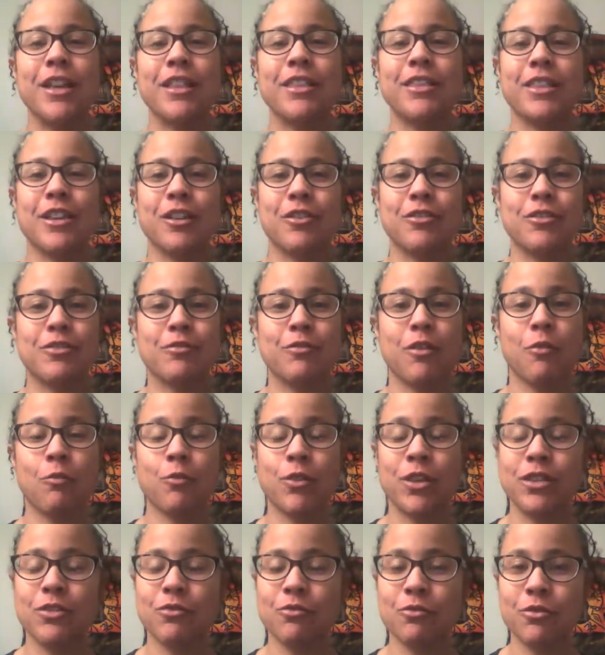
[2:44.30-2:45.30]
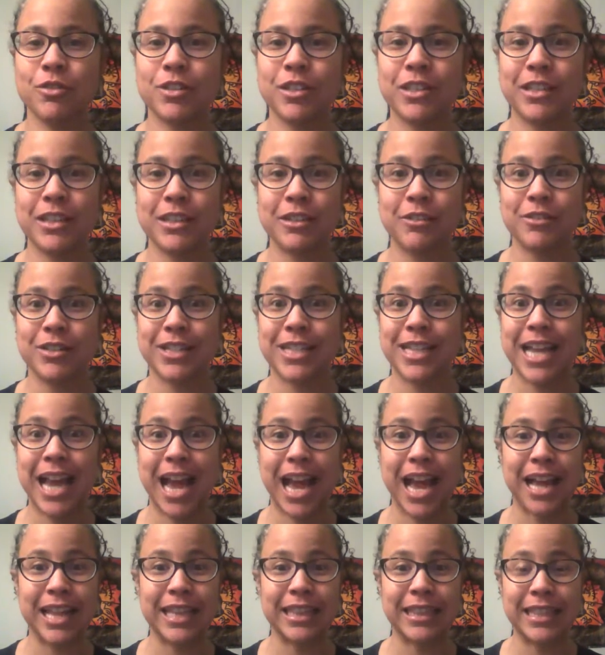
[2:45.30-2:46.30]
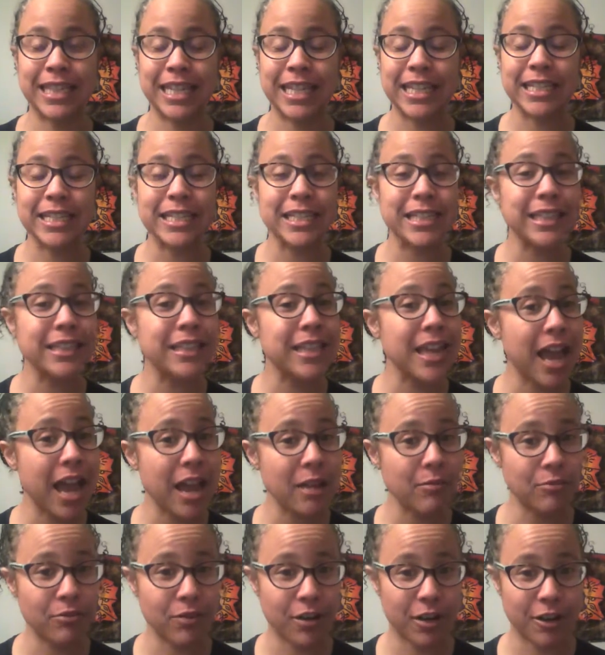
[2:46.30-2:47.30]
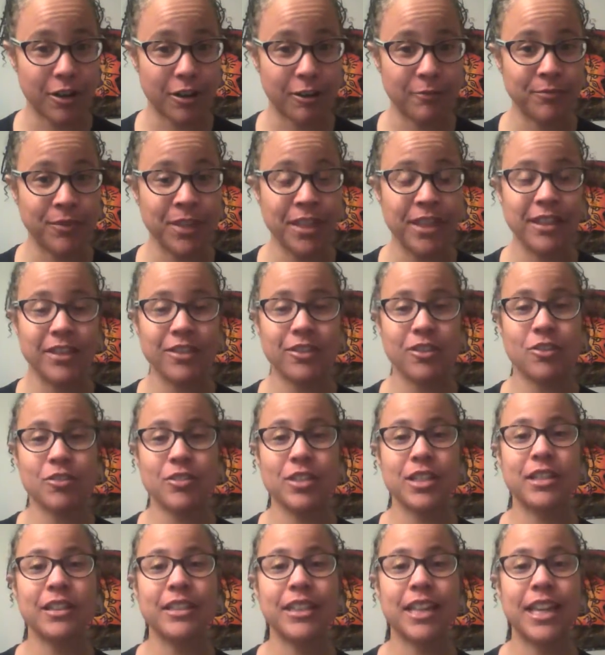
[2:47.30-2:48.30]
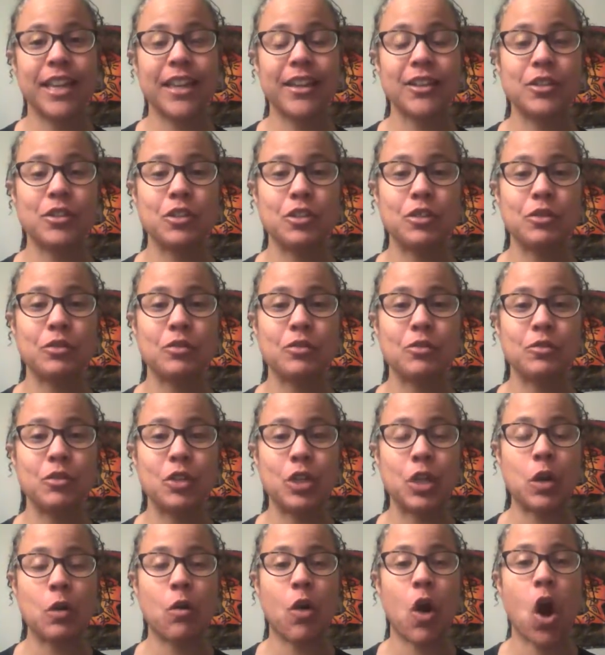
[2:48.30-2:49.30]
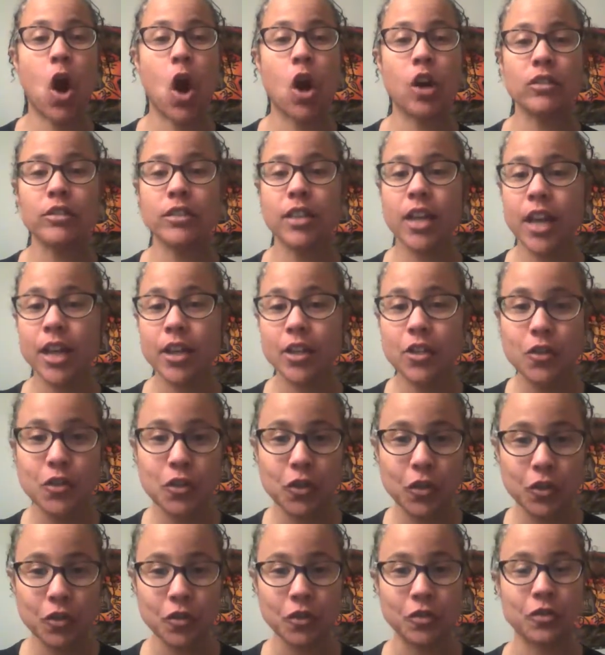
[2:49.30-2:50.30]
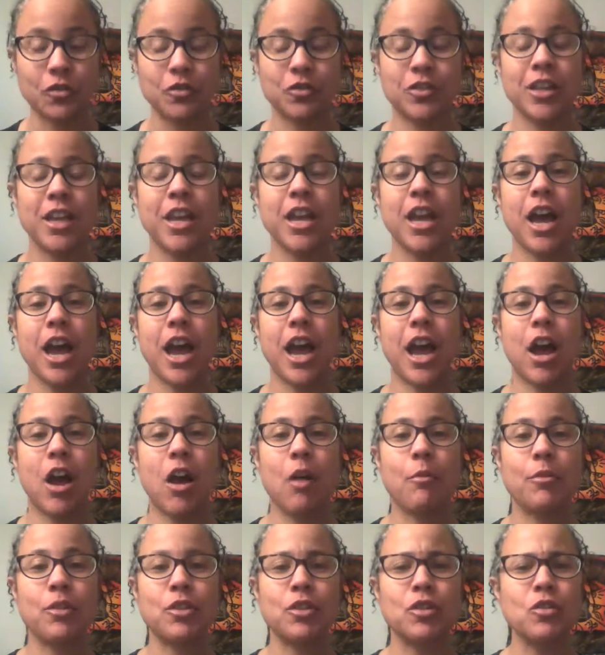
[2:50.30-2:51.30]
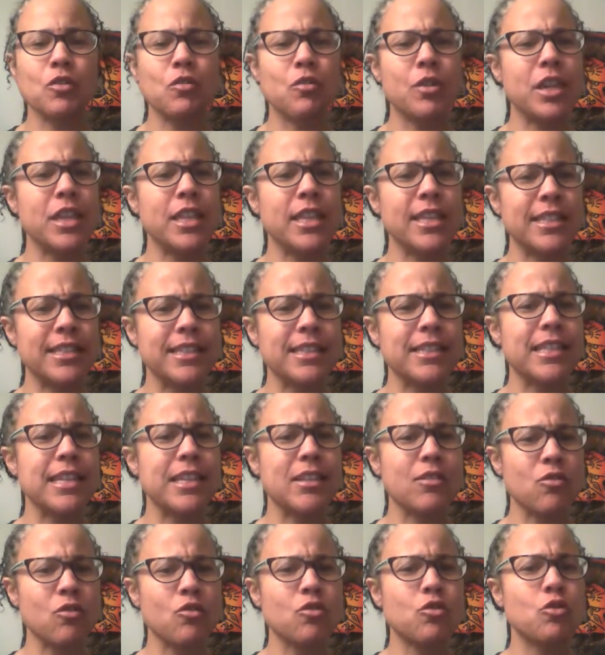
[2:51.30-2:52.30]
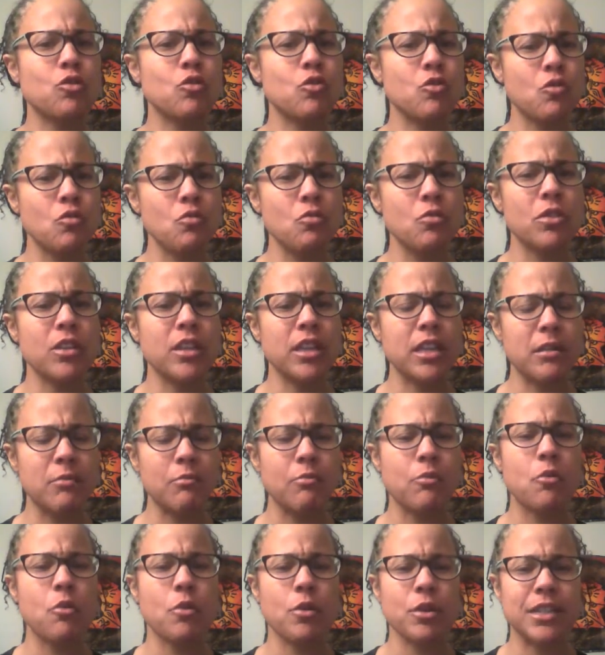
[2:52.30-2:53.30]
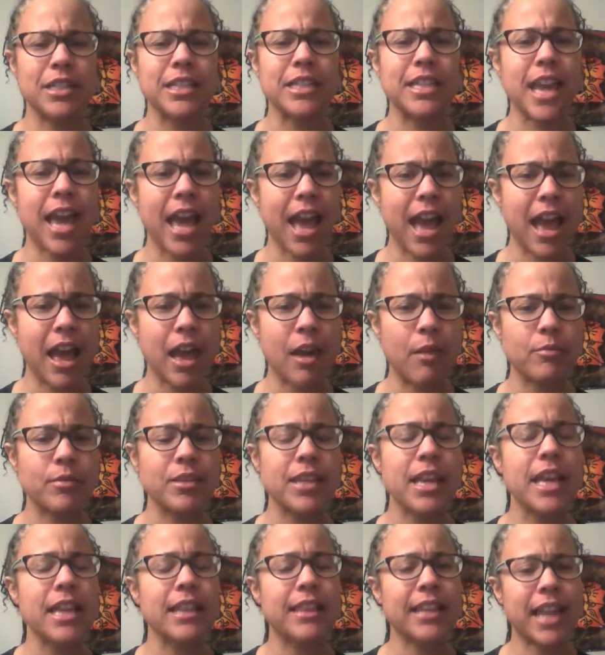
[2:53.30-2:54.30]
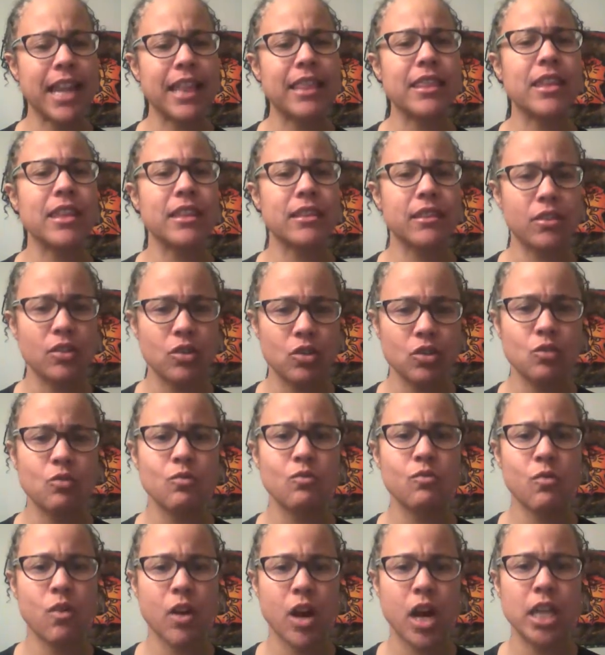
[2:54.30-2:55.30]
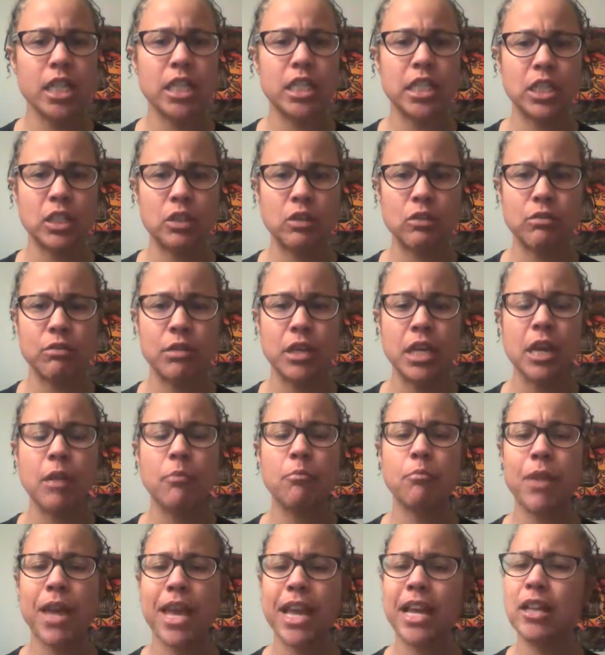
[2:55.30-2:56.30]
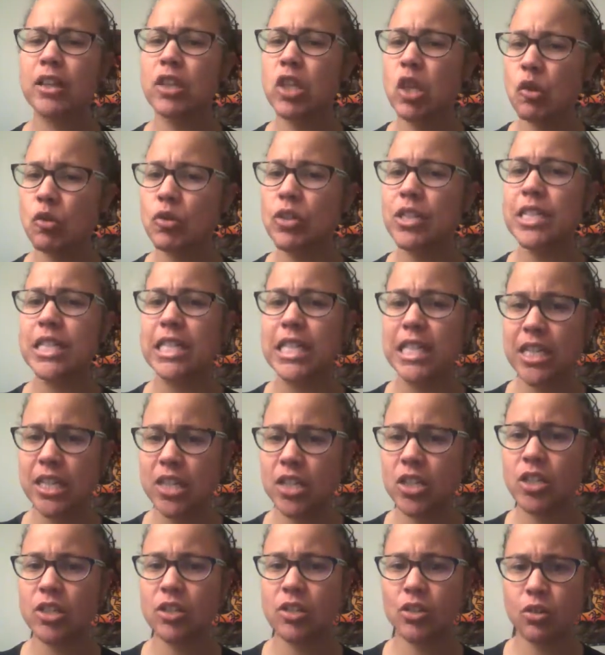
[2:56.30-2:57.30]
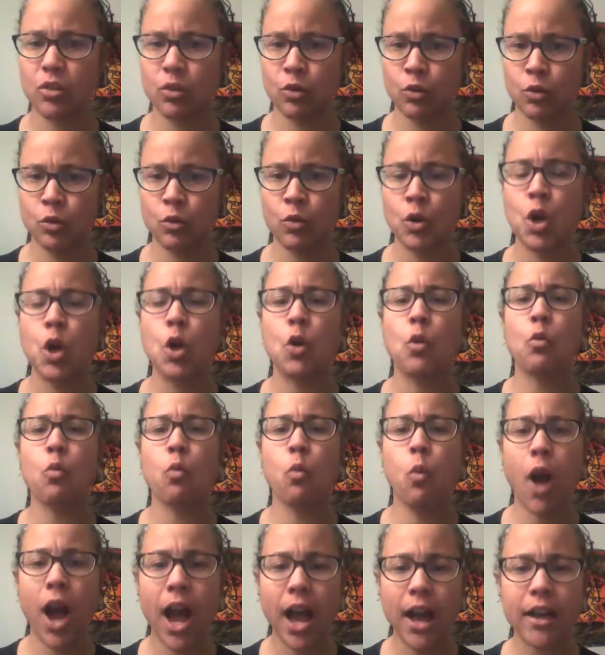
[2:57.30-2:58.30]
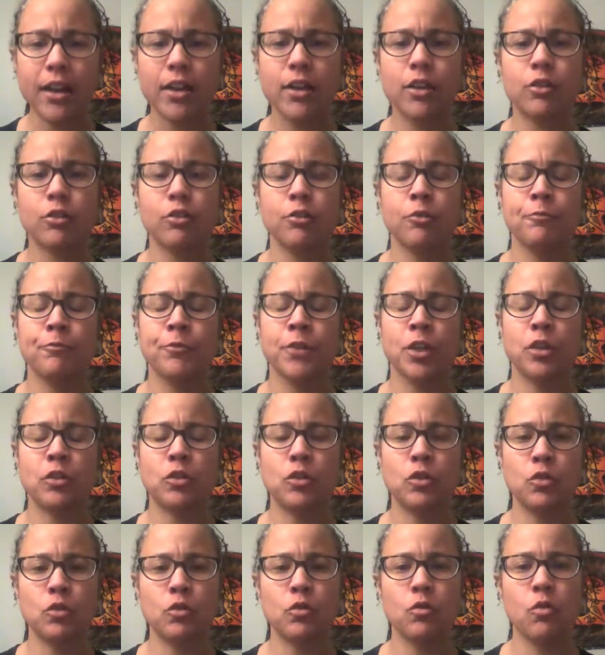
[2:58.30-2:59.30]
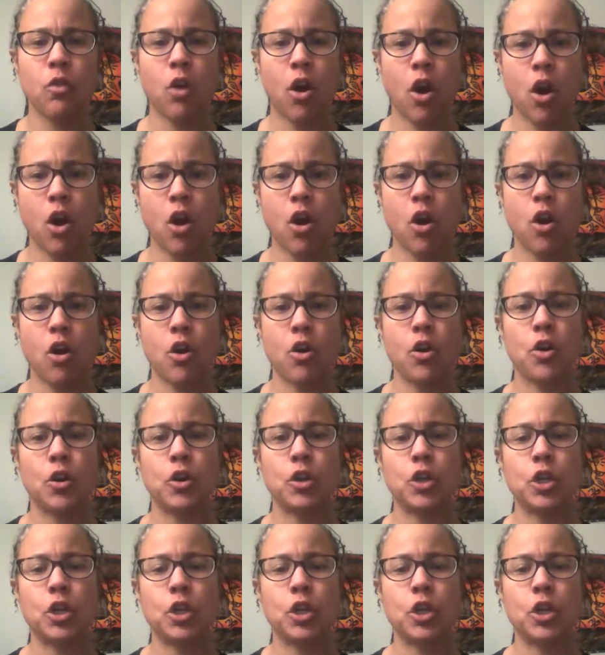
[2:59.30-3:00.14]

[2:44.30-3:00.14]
There's a resource, there's a guide link to the library. There's a link to online journals. These are two really important tabs that I think that you want to pay close attention to while you are